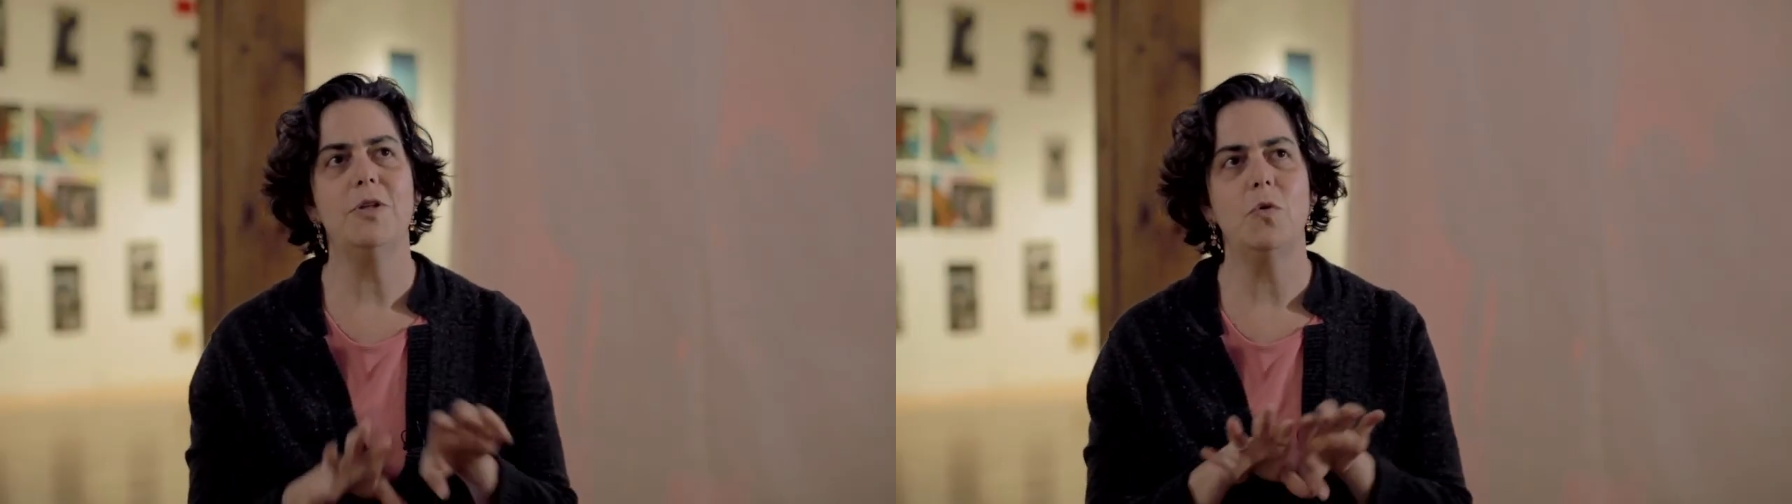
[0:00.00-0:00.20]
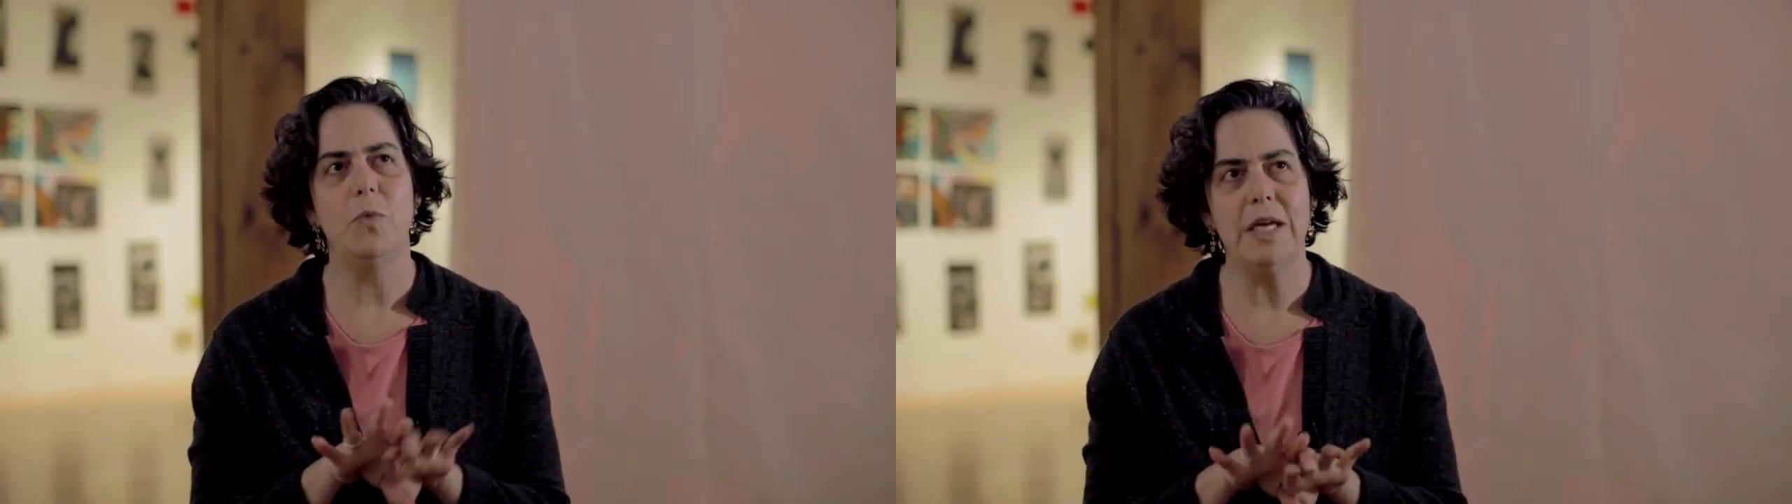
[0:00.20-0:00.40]

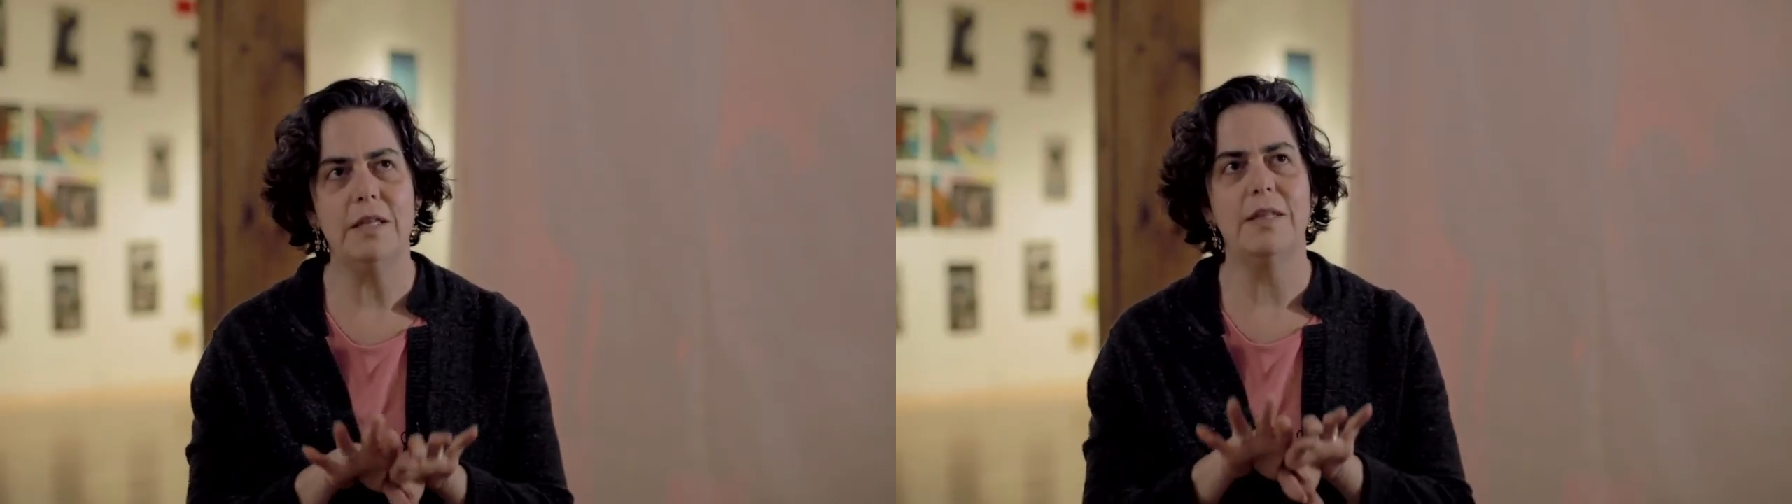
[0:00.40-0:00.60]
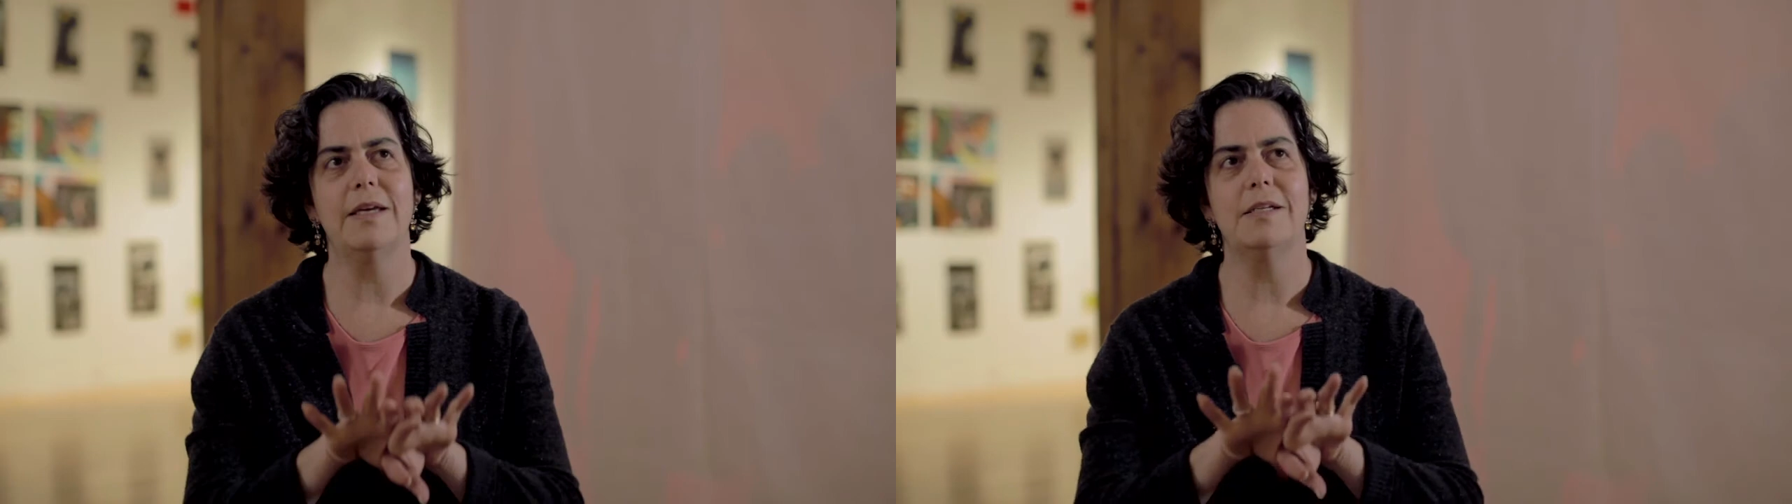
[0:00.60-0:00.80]
but the way
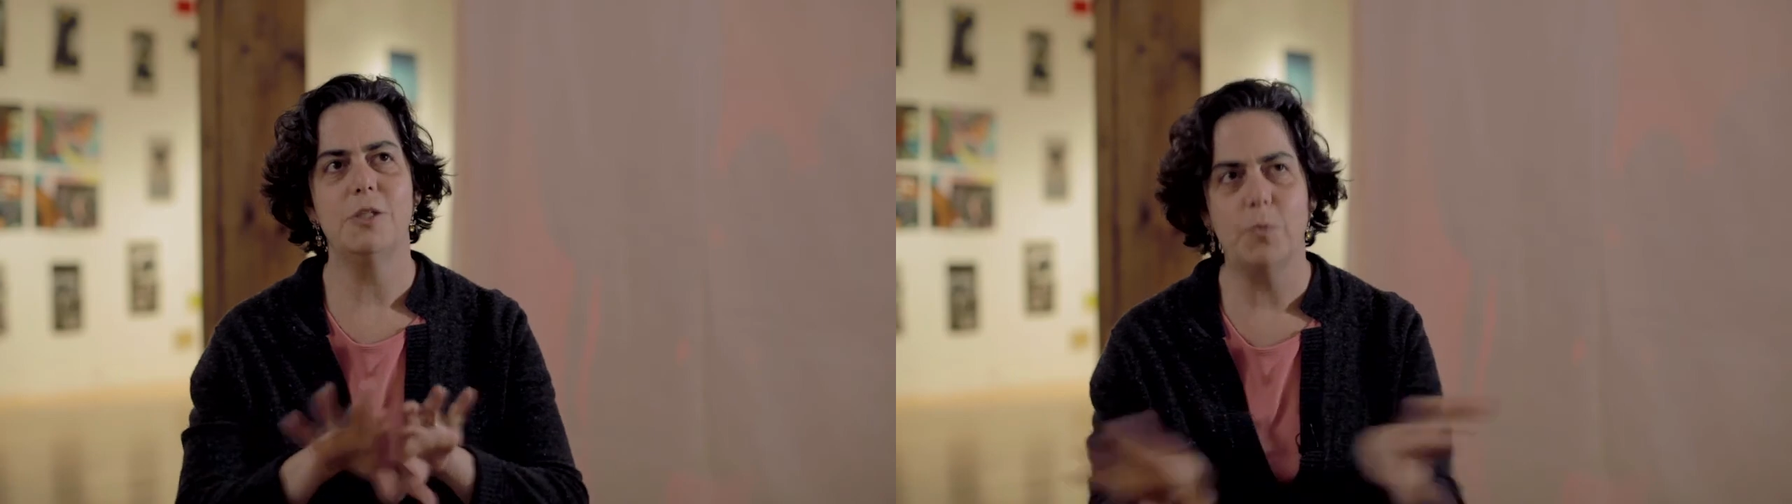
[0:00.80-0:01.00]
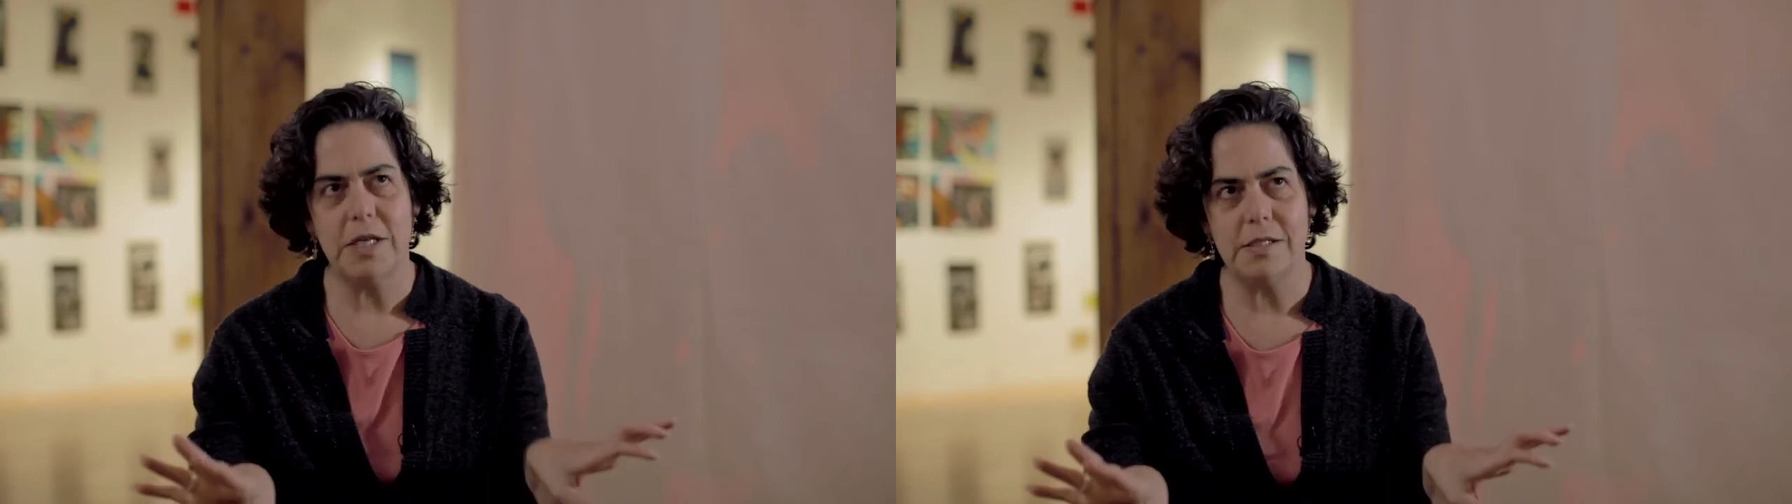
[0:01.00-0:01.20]
that they
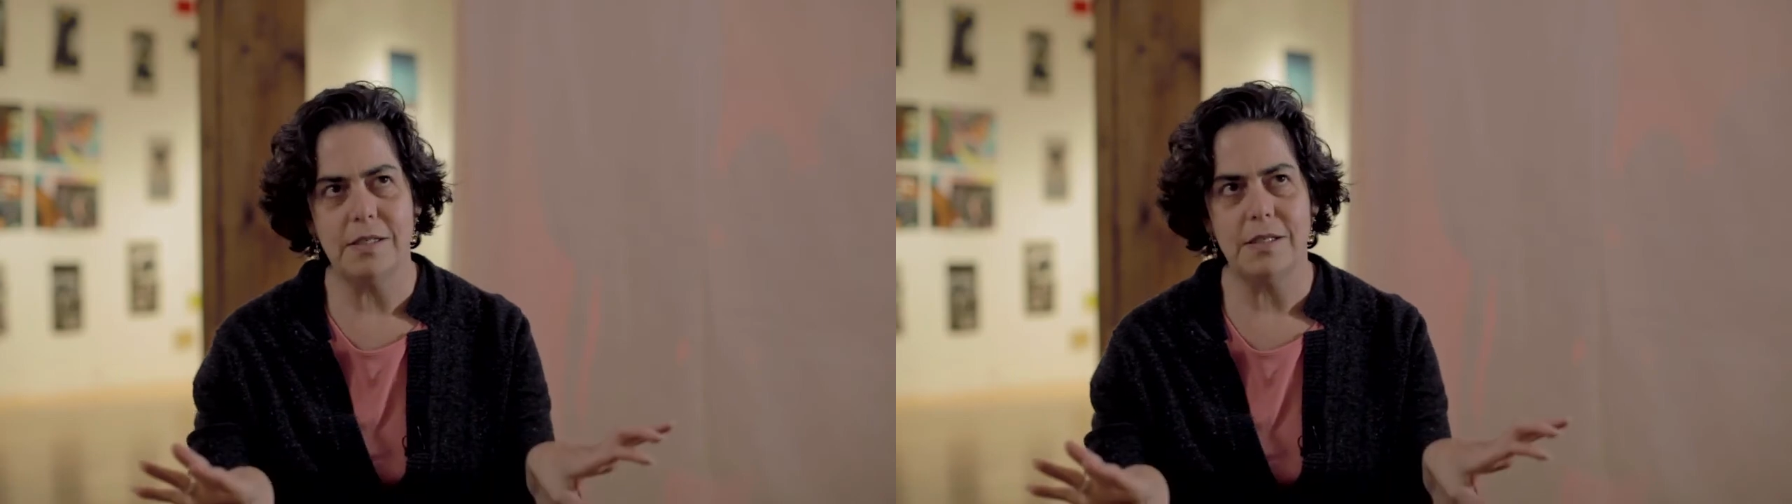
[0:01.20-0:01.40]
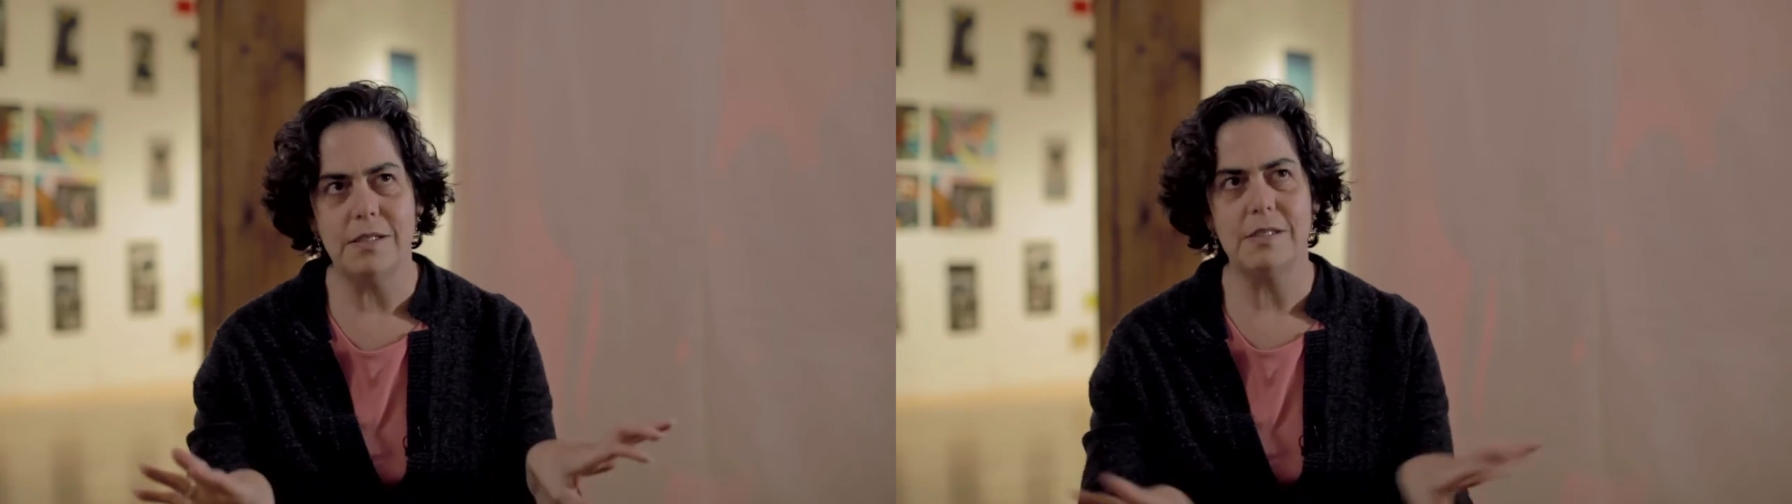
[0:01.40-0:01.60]
express
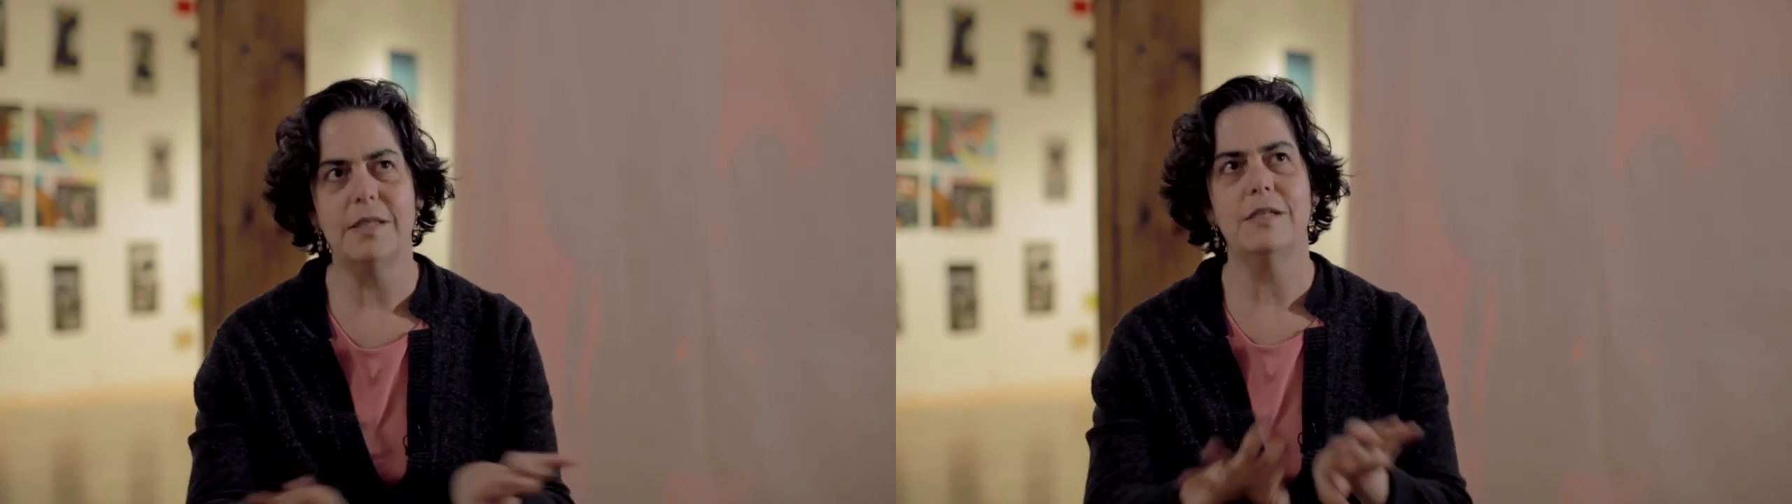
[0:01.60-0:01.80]
these